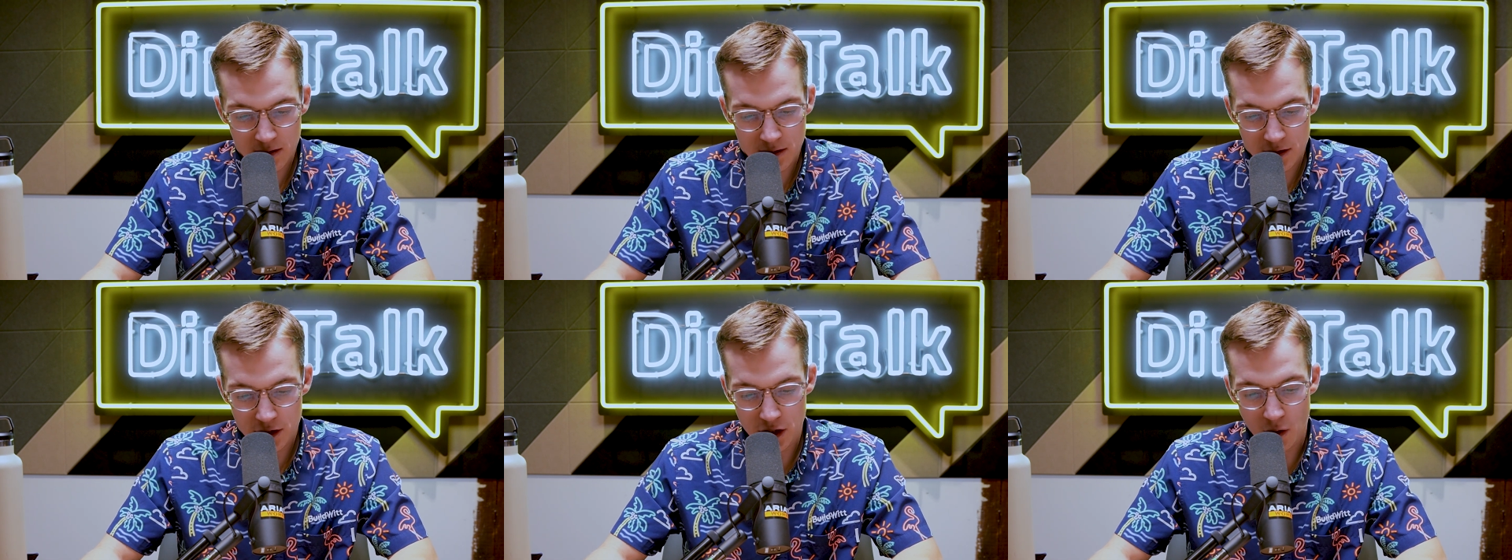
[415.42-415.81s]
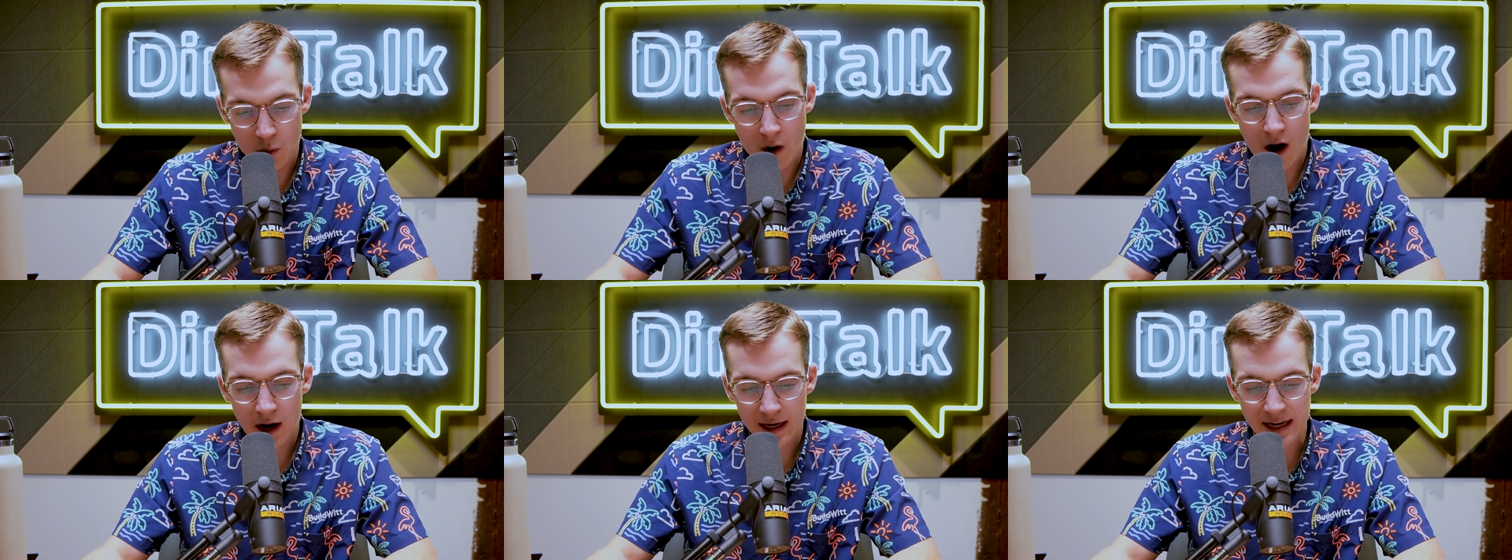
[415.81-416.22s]
So
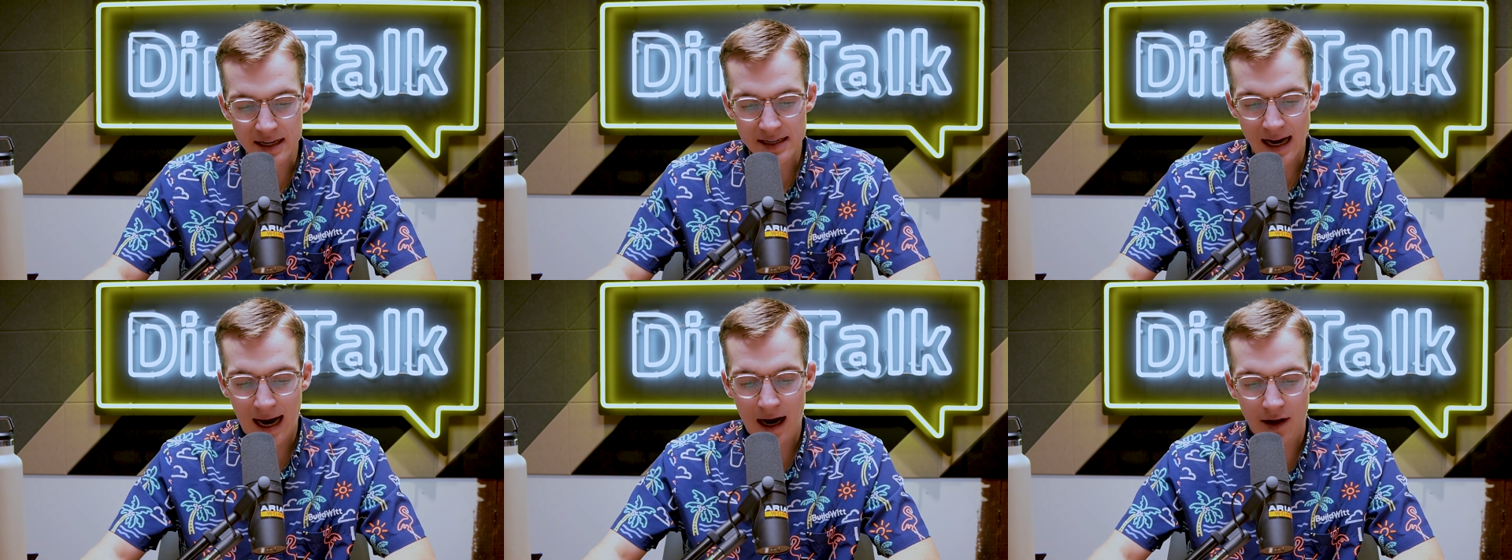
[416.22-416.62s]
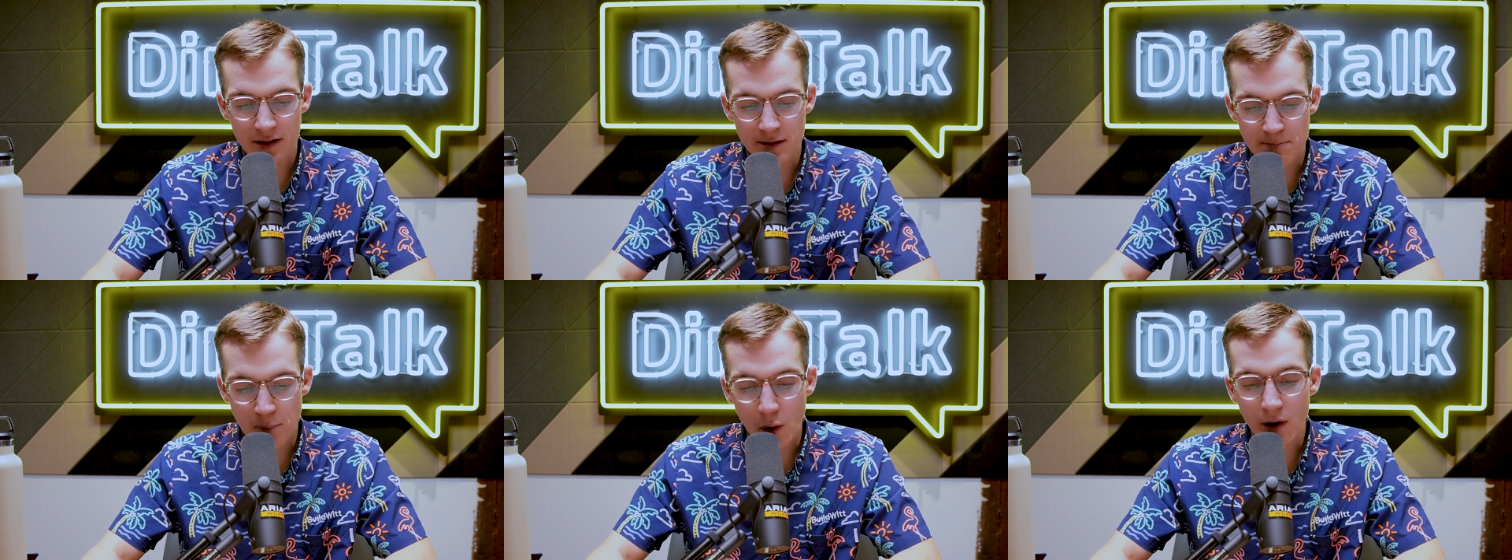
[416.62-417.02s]
walking down
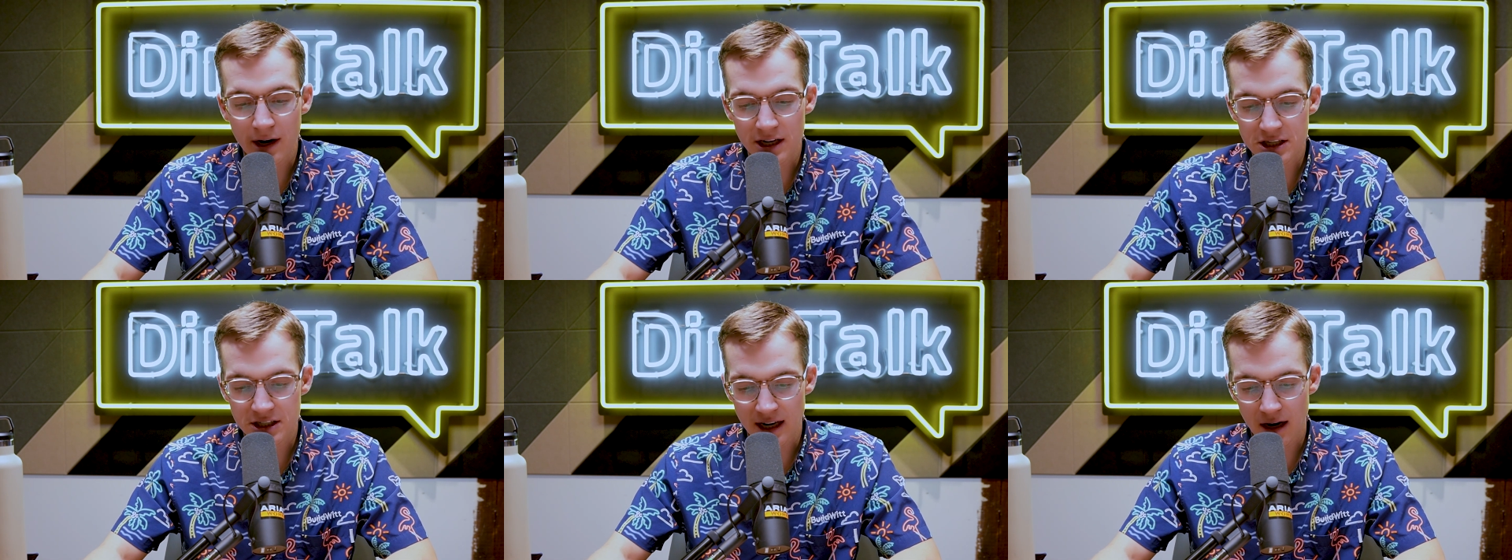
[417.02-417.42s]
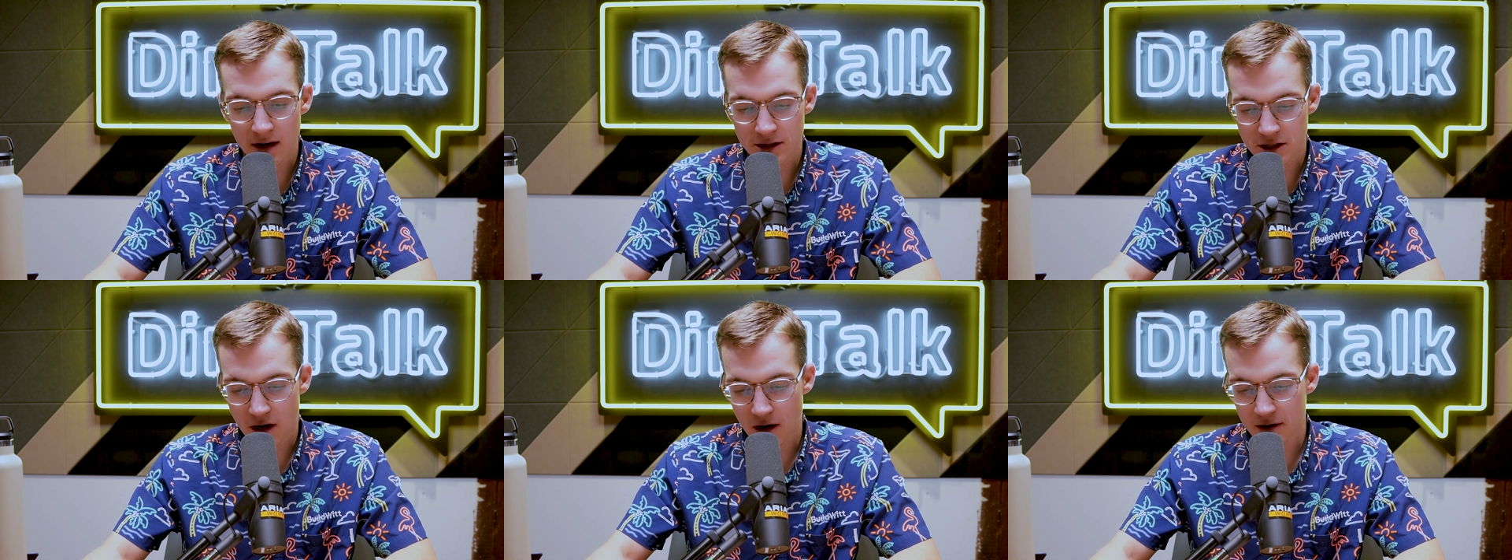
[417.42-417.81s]
the boarding
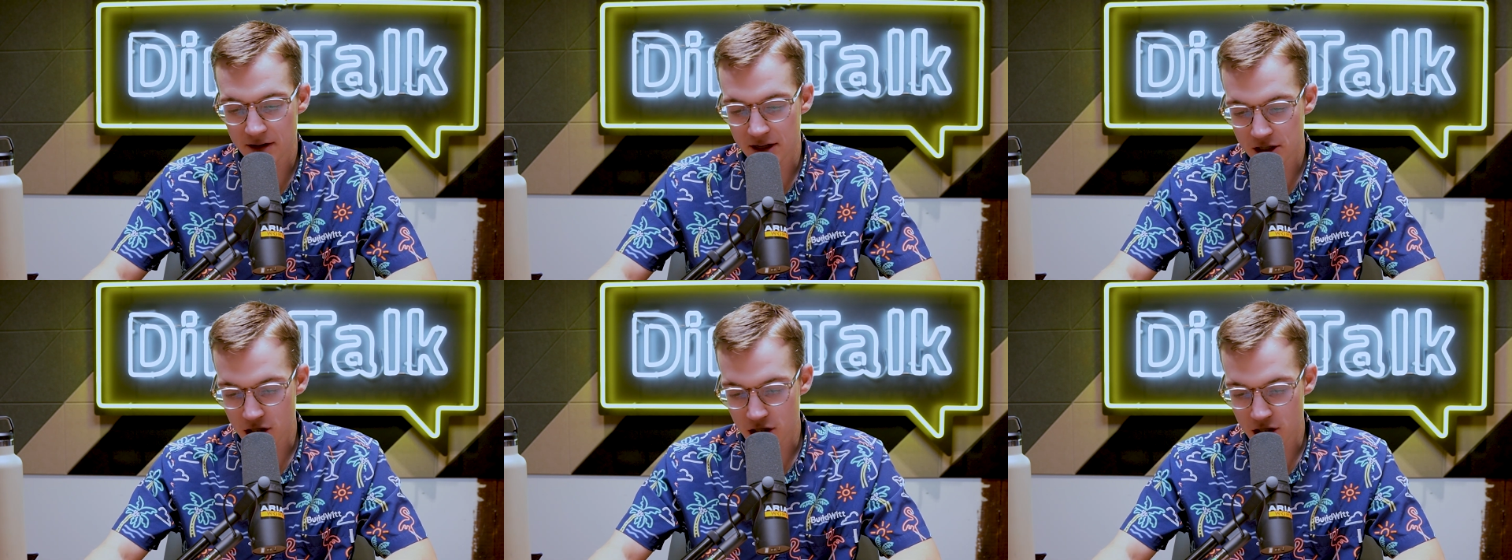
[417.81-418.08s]
stairs onto the